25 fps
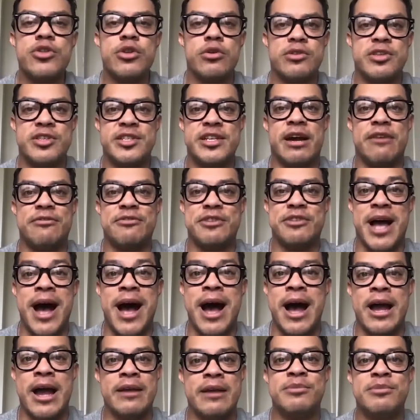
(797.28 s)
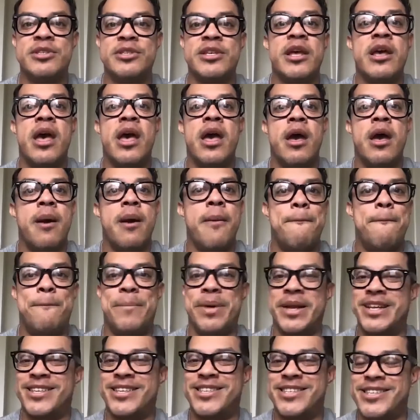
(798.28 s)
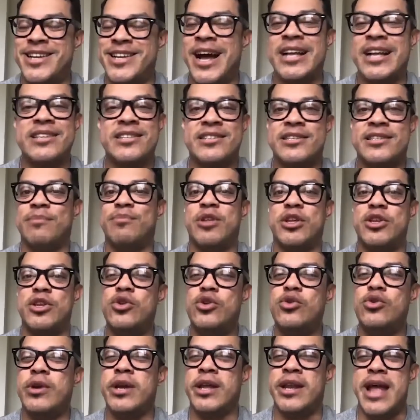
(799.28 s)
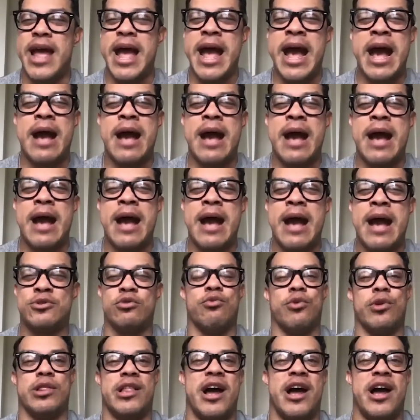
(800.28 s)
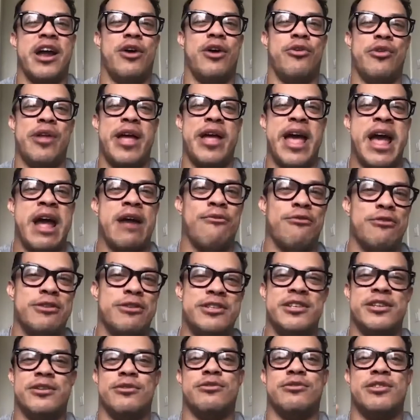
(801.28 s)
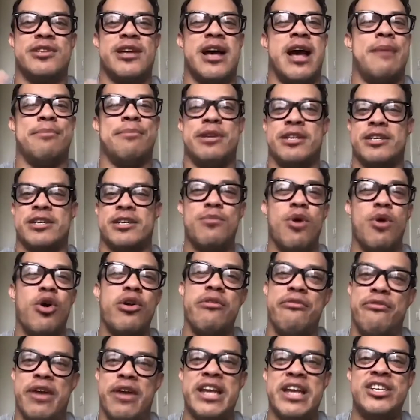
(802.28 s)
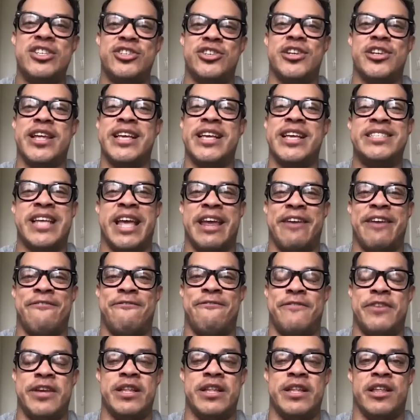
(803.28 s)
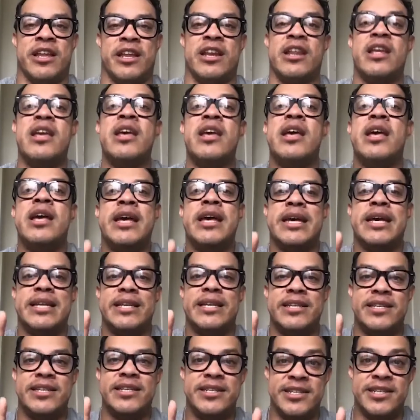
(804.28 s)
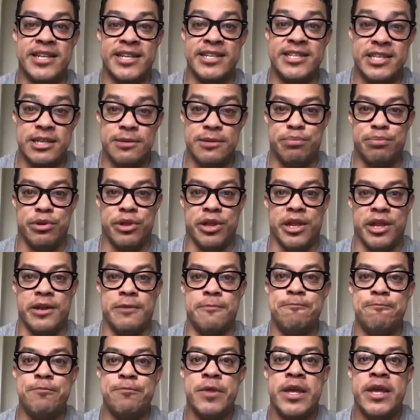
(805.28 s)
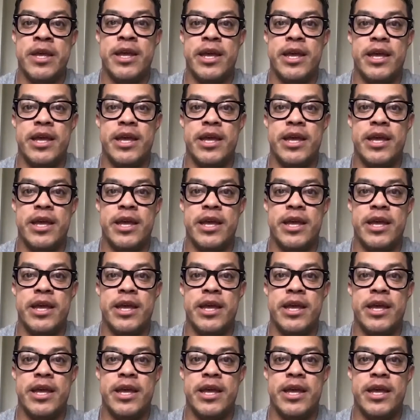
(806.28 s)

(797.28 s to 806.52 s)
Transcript: those tough times but it's not something you can absolutely rely on every single time because motivation is a feeling. Discipline